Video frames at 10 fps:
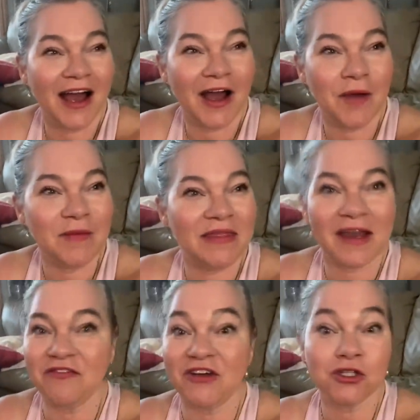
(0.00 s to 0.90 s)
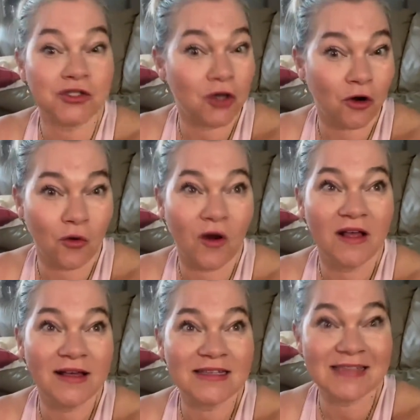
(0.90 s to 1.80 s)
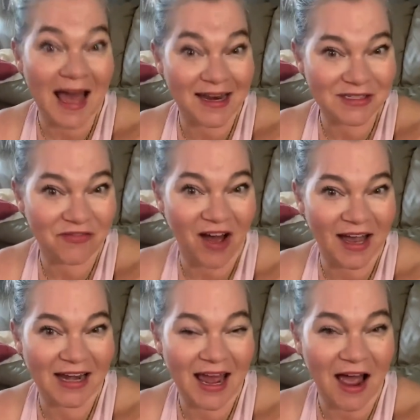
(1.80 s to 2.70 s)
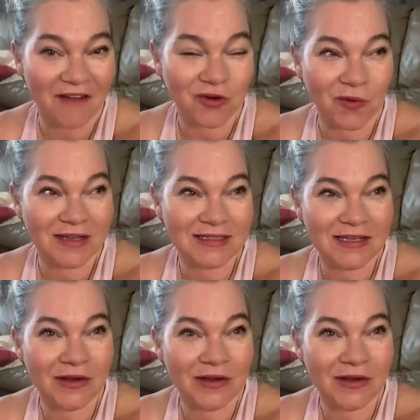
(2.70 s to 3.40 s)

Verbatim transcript: Um, and then I felt so satisfied afterwards.